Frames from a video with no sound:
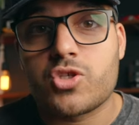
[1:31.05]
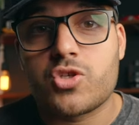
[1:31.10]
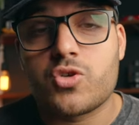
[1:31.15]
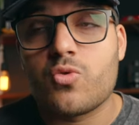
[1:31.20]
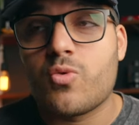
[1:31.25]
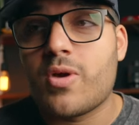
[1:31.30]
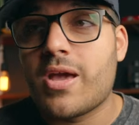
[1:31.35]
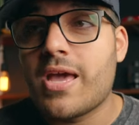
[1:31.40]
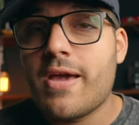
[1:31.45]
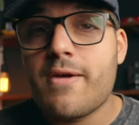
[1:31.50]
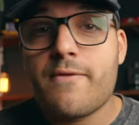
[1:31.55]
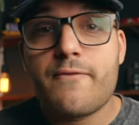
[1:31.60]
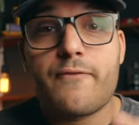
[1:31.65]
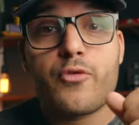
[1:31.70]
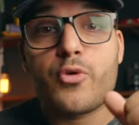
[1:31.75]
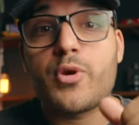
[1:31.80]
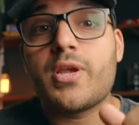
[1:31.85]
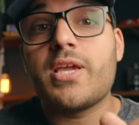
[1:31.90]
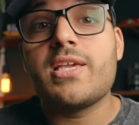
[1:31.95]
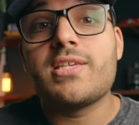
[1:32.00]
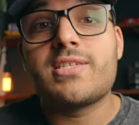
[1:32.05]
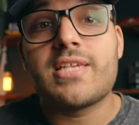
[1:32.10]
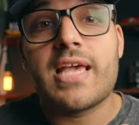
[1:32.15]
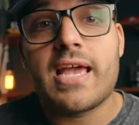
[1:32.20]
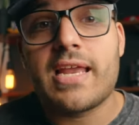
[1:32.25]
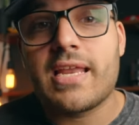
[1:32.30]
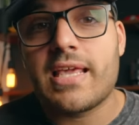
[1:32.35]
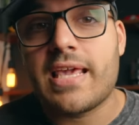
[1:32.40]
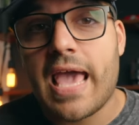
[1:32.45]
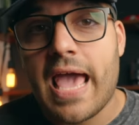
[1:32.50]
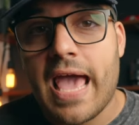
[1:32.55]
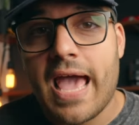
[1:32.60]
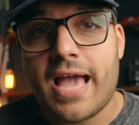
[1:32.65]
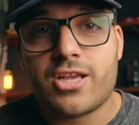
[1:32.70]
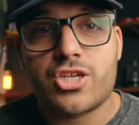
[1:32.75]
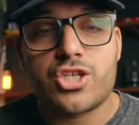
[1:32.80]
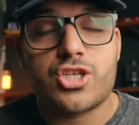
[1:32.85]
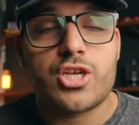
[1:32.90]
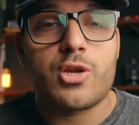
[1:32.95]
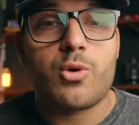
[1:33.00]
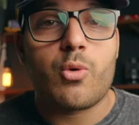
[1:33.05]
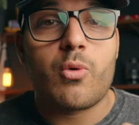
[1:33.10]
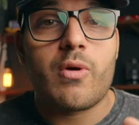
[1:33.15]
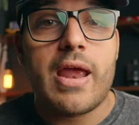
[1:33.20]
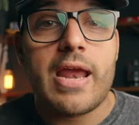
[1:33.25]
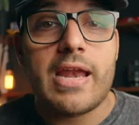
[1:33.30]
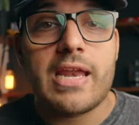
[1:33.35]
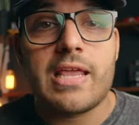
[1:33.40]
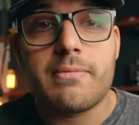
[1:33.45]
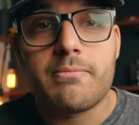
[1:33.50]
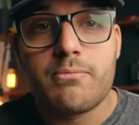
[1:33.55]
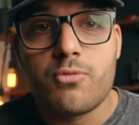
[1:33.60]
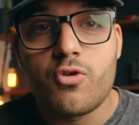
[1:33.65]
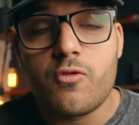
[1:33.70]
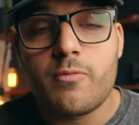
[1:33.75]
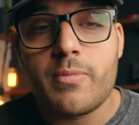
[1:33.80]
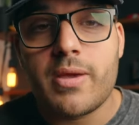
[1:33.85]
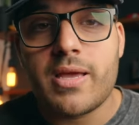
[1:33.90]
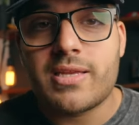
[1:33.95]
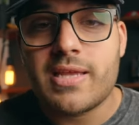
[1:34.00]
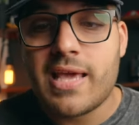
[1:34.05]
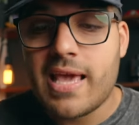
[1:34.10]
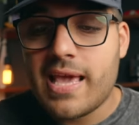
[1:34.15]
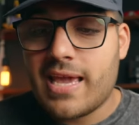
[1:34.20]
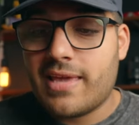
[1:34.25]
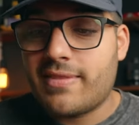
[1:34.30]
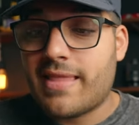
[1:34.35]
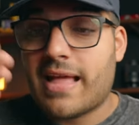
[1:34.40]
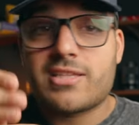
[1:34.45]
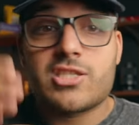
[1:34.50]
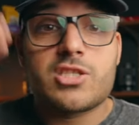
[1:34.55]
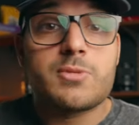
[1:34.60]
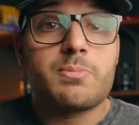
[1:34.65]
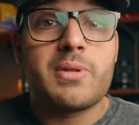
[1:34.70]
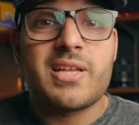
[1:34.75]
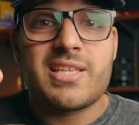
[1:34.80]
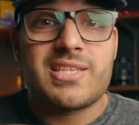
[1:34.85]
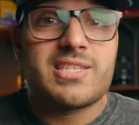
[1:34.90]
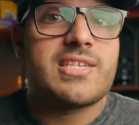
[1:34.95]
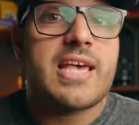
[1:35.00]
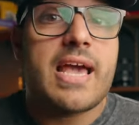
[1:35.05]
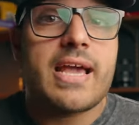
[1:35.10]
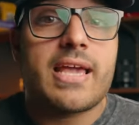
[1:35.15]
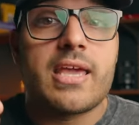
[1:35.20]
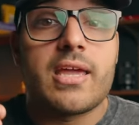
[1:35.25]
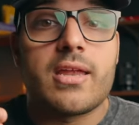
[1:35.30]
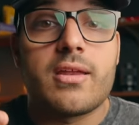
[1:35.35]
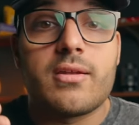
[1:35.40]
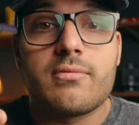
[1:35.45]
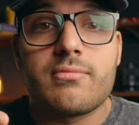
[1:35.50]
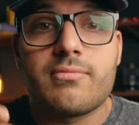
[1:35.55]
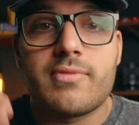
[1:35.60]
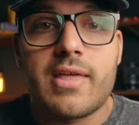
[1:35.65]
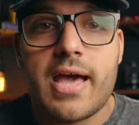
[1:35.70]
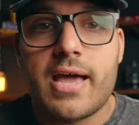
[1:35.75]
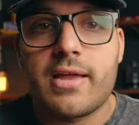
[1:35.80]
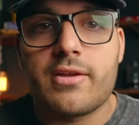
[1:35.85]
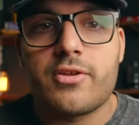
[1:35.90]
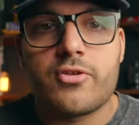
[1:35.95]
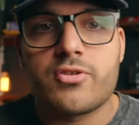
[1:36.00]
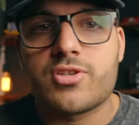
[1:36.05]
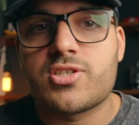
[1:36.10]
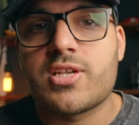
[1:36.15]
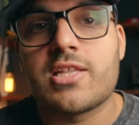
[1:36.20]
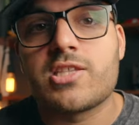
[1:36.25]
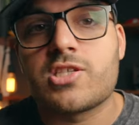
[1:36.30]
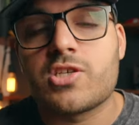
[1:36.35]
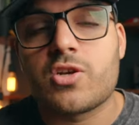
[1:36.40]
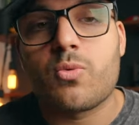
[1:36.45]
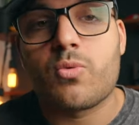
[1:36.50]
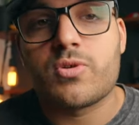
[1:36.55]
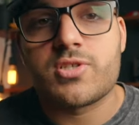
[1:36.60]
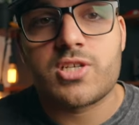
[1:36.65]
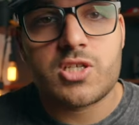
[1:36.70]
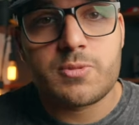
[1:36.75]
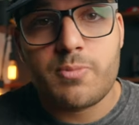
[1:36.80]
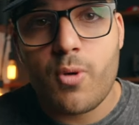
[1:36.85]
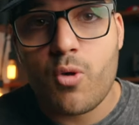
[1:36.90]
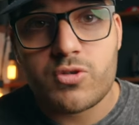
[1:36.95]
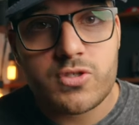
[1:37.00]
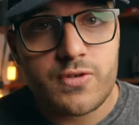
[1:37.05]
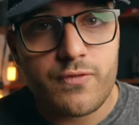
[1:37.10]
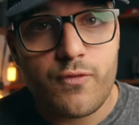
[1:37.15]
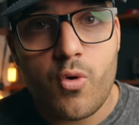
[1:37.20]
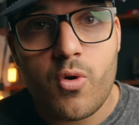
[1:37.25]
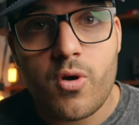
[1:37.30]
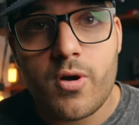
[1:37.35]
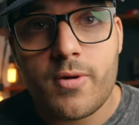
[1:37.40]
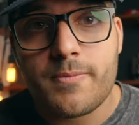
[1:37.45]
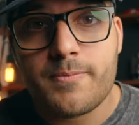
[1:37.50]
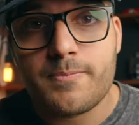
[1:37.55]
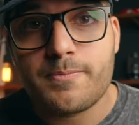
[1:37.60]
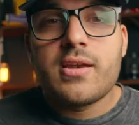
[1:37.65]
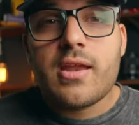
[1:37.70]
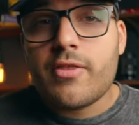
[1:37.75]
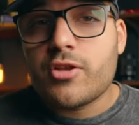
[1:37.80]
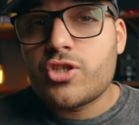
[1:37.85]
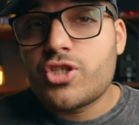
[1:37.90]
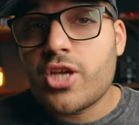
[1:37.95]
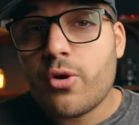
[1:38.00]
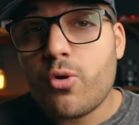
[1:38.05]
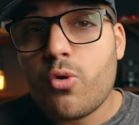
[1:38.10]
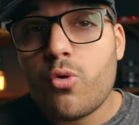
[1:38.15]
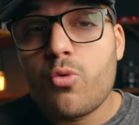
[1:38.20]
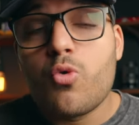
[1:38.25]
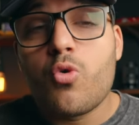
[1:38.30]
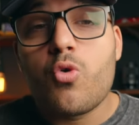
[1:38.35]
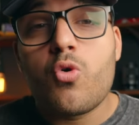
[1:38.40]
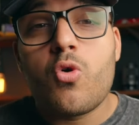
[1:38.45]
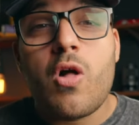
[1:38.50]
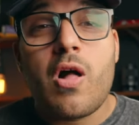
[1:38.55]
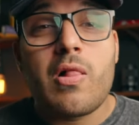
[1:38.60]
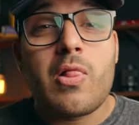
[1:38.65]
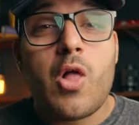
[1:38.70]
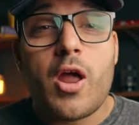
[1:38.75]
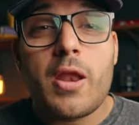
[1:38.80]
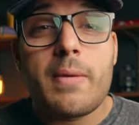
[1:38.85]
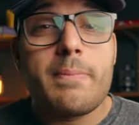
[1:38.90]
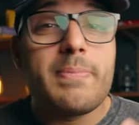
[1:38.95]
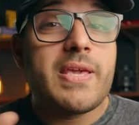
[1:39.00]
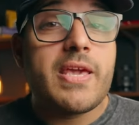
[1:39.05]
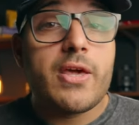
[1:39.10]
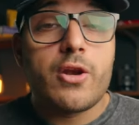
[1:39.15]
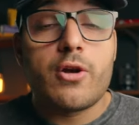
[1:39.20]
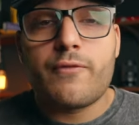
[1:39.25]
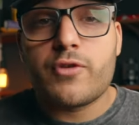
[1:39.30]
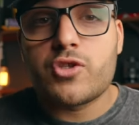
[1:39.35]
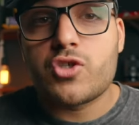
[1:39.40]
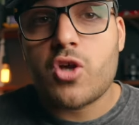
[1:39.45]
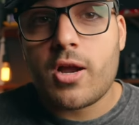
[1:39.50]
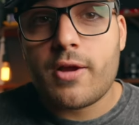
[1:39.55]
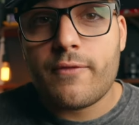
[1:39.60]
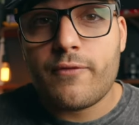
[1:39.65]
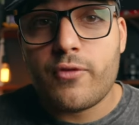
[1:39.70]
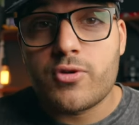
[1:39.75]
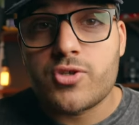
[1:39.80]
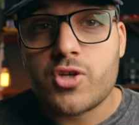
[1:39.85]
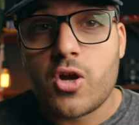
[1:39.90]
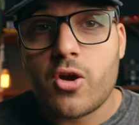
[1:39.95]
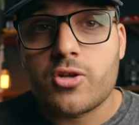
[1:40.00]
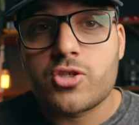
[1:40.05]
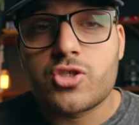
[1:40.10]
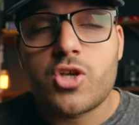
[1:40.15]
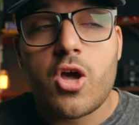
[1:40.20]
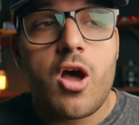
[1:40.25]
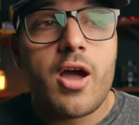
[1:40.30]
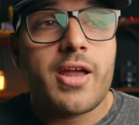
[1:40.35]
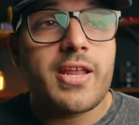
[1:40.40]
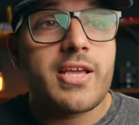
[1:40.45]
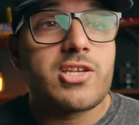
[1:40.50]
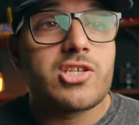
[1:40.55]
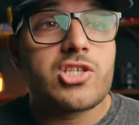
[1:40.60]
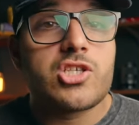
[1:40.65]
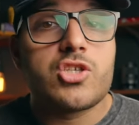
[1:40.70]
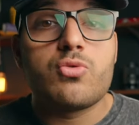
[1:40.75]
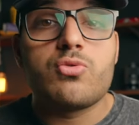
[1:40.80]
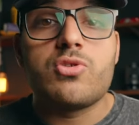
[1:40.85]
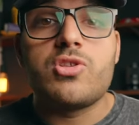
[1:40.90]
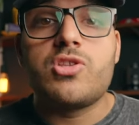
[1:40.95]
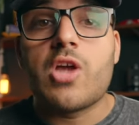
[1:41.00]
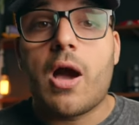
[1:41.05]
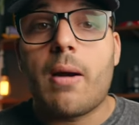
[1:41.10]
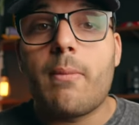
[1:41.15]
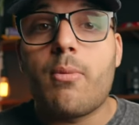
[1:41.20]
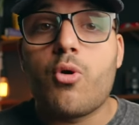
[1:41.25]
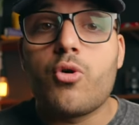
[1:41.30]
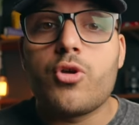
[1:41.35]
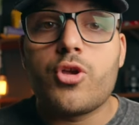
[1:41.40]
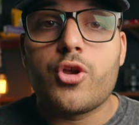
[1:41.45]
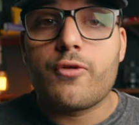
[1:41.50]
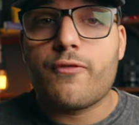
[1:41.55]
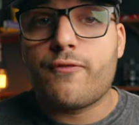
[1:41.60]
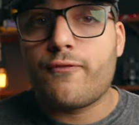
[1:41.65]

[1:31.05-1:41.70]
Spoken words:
to freeze any action or any movement in that split second that your sensor was exposed for. Now, the general rule a lot of beginner photographers are taught is to double your